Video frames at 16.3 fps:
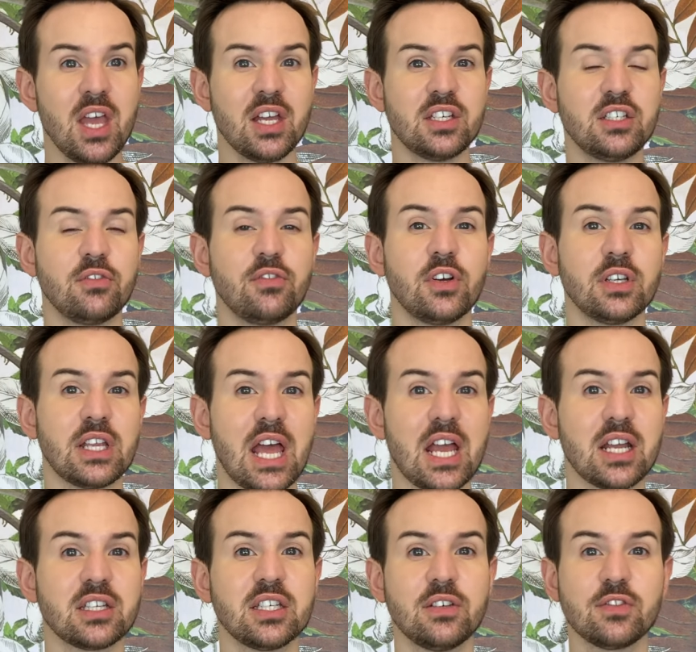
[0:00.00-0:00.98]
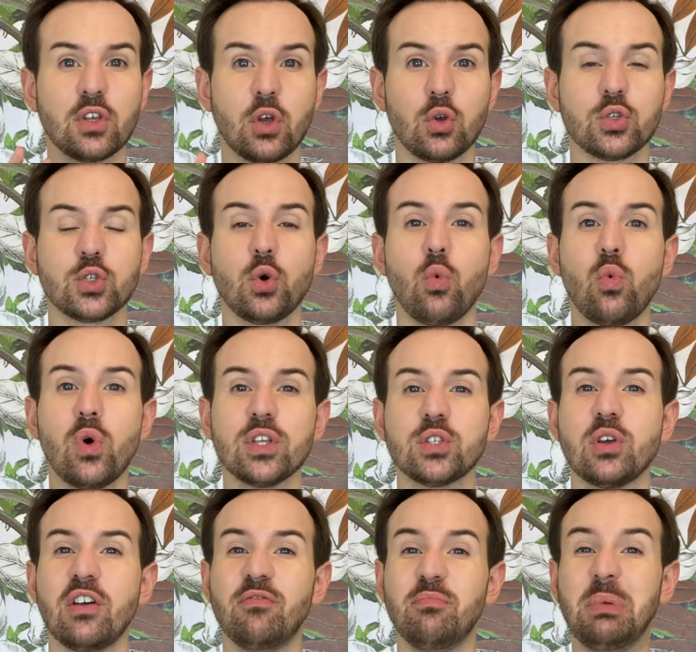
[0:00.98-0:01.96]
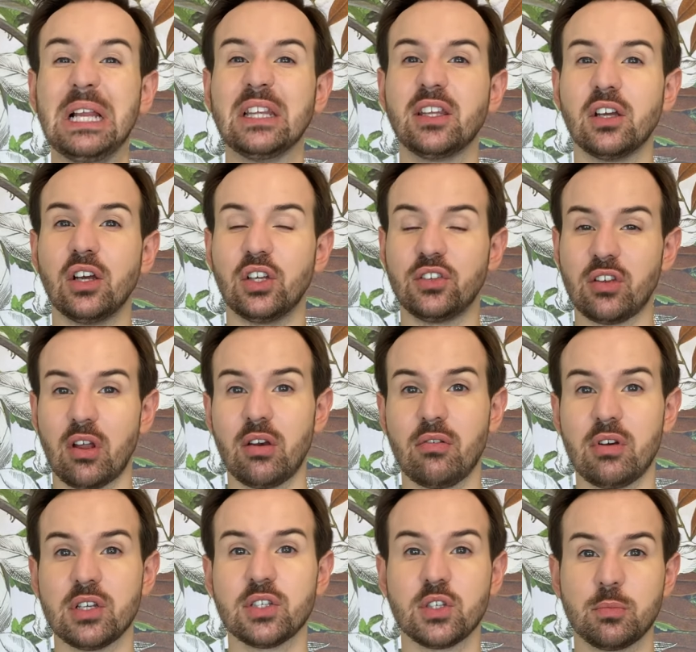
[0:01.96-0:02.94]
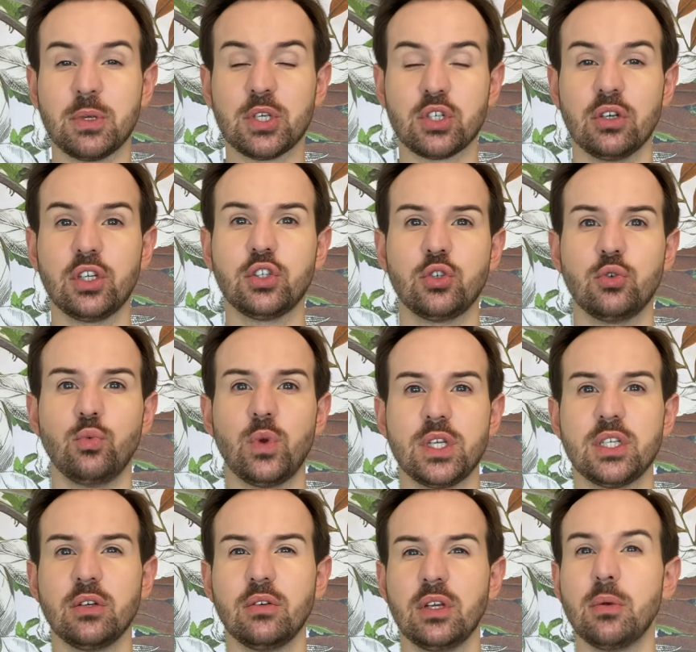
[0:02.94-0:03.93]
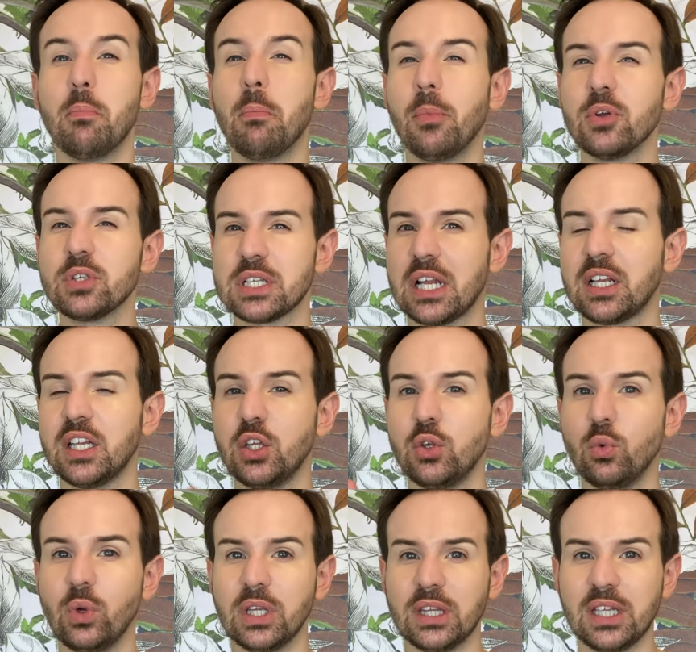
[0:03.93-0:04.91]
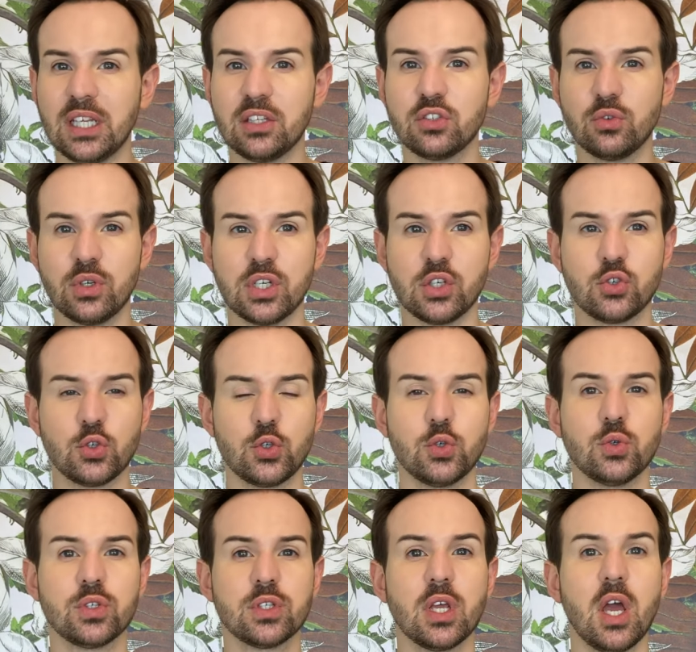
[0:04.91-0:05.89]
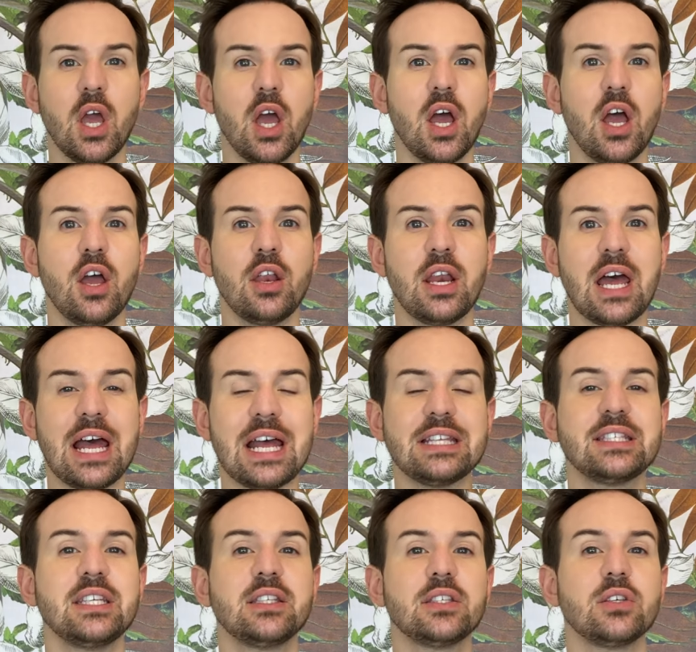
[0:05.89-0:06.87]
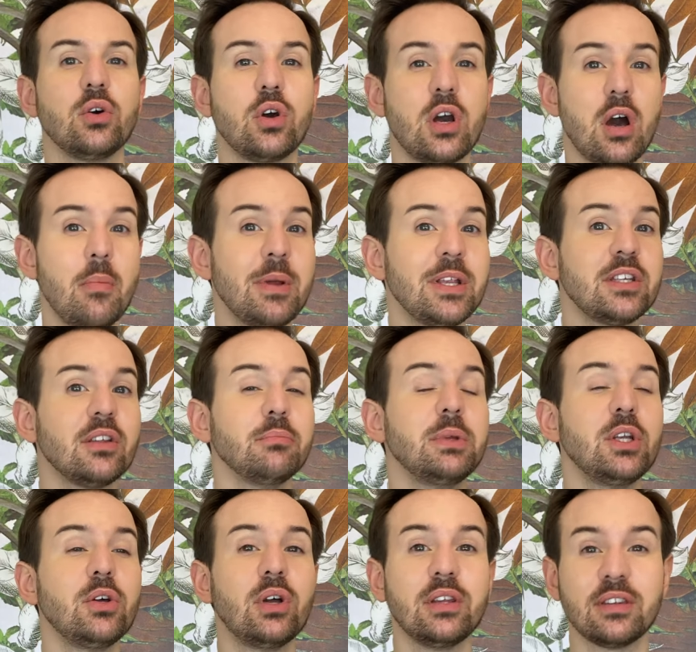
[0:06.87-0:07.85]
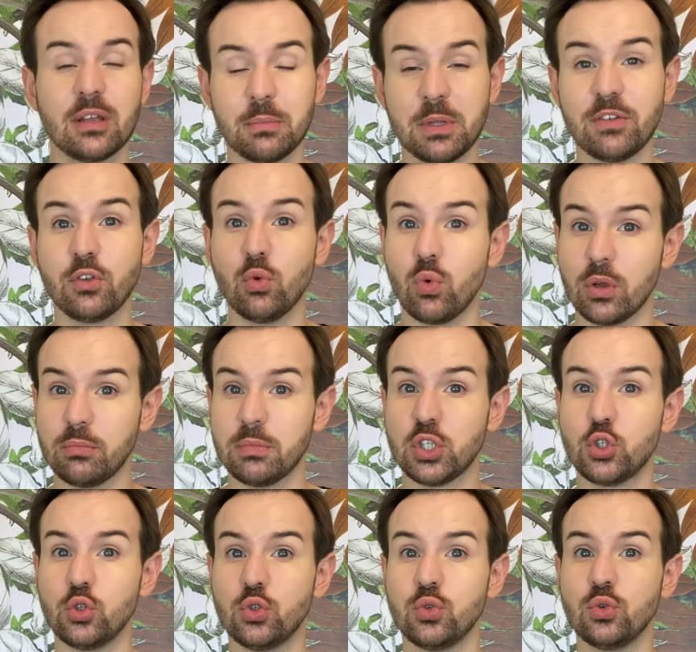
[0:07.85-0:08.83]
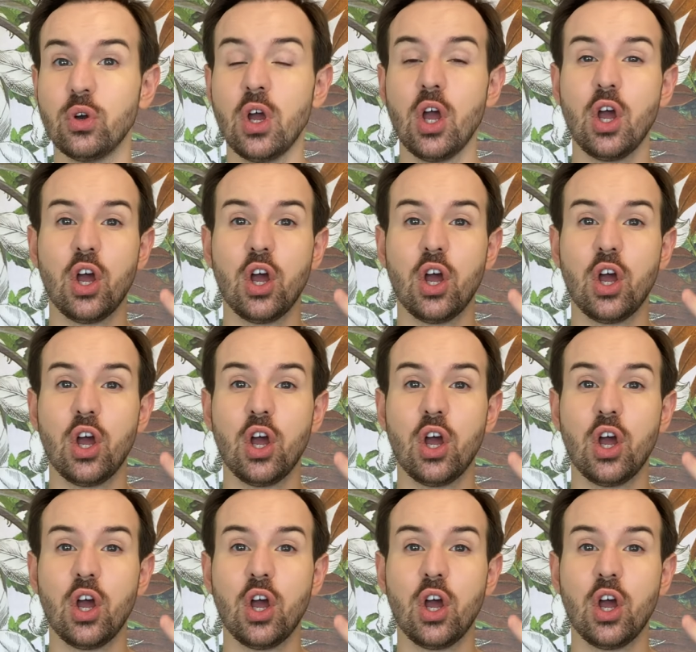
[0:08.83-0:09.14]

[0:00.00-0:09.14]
different actives. Also, once you have built a tolerance, especially to retinoid, most likely you will need to introduce an acid. So comment down below and tell me if you want me to do